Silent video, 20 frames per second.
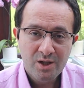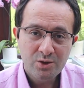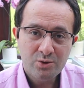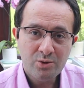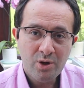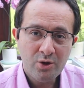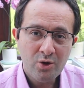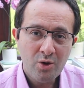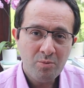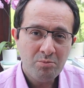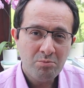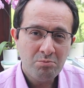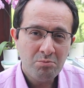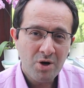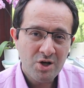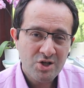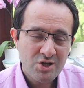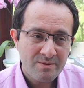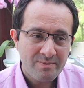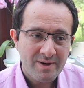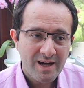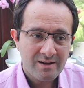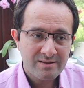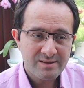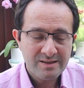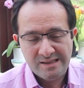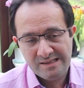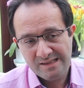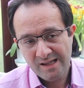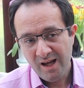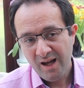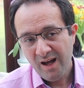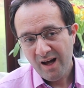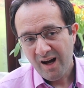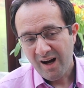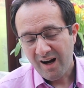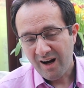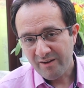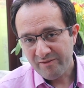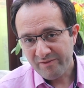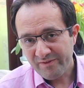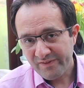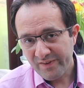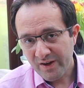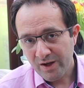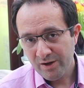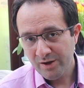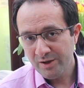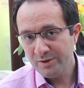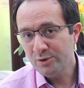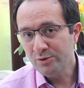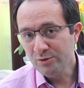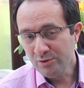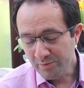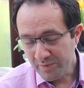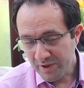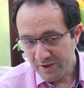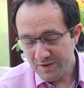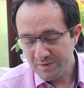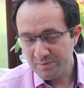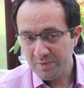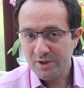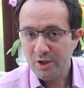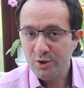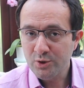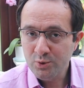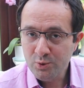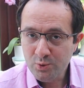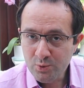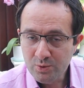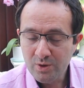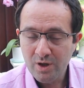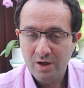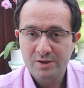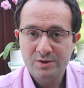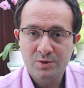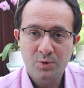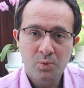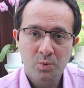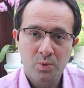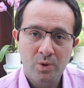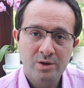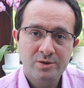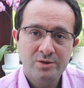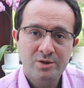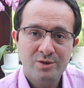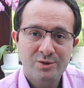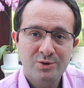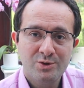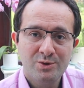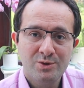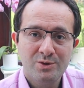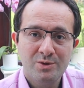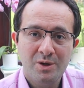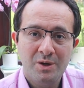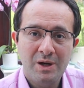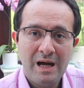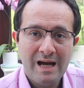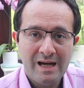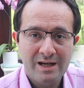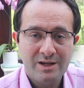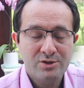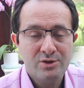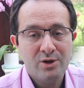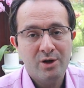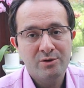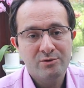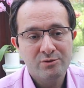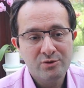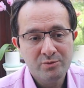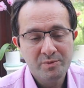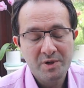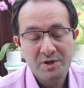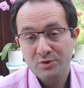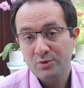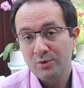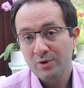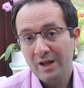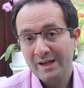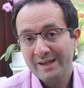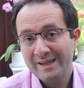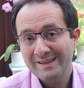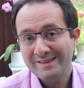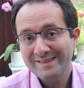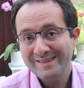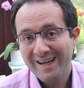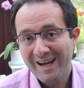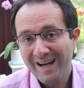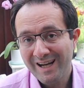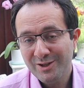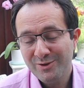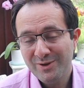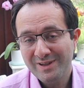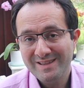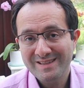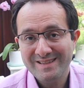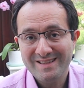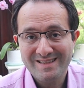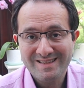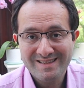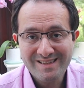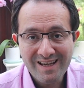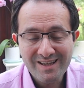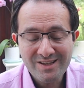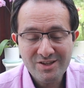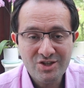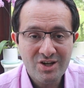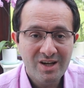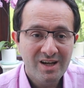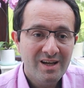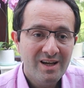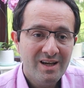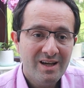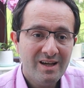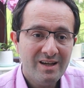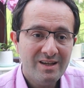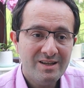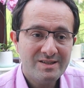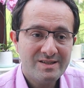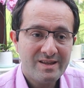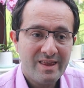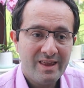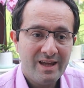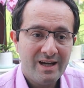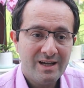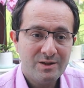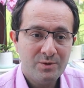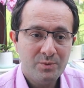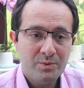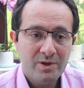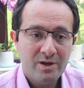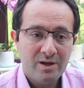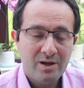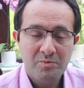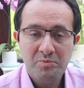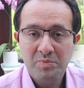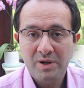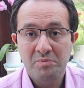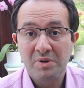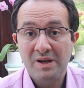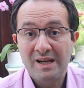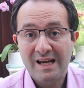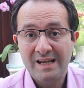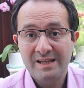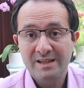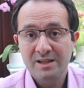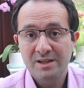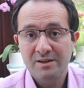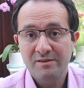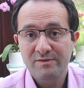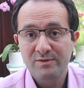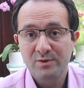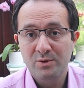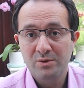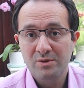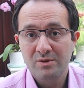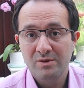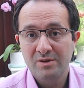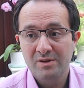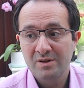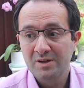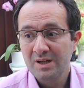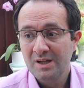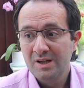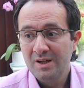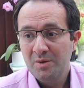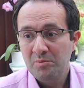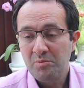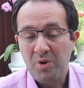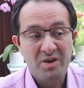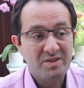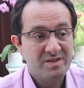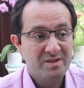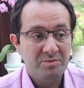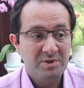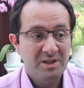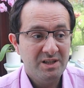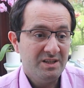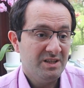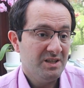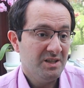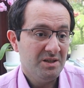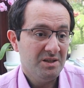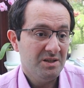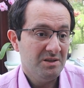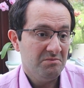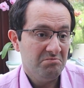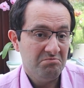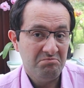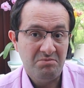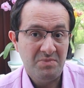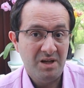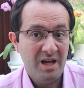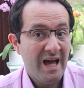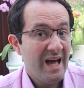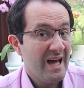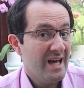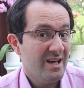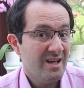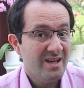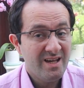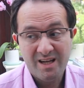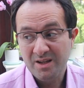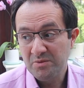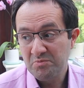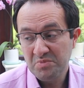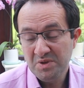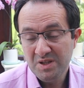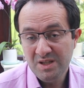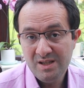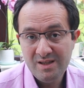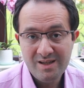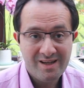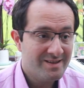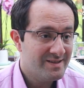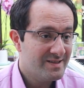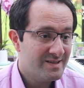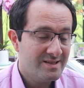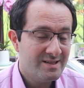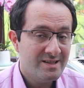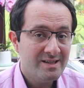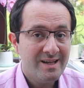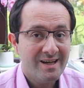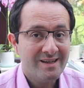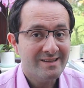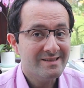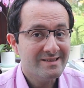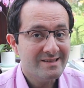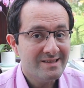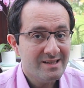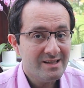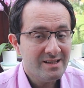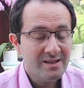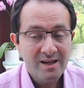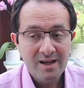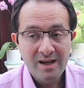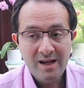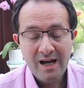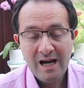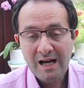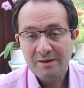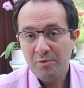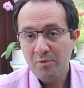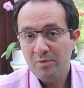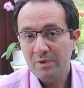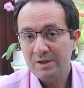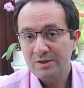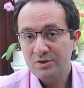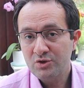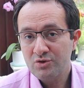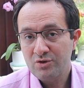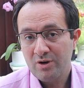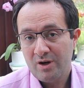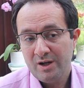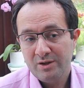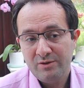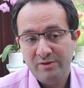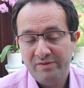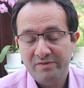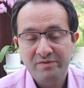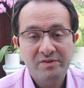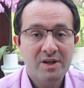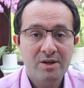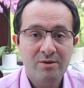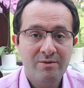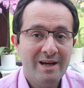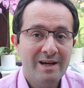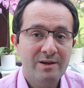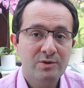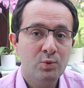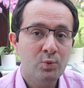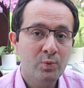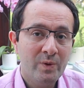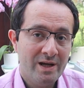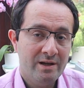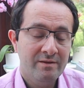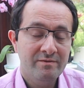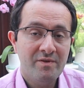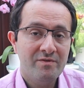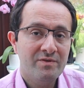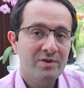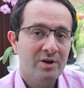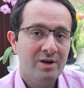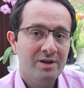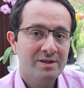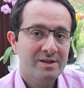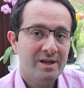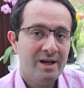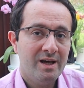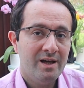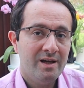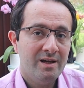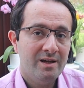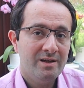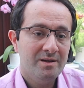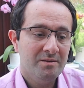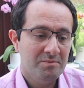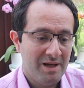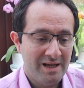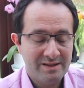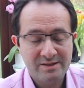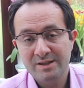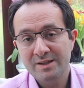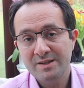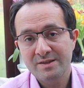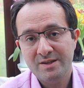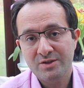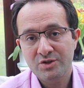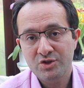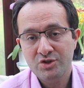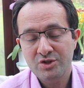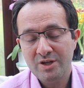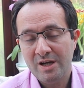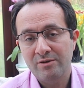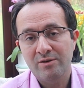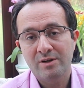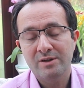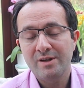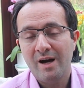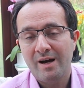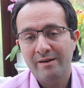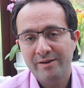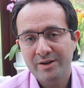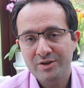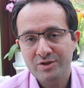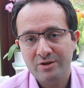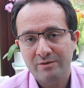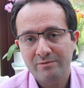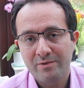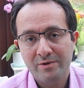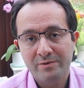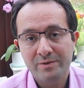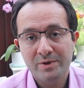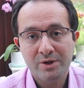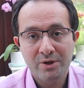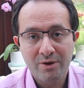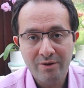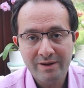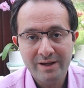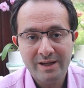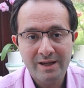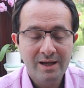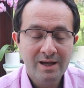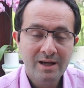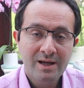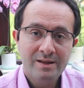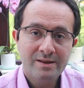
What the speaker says: Do I know much about it? I've heard rumors, but I do not want to act on rumors. All I can tell you at this stage is that we are planning for possibility A and B and C and D, and we will try to figure out when we've got at least a general direction of where we're going.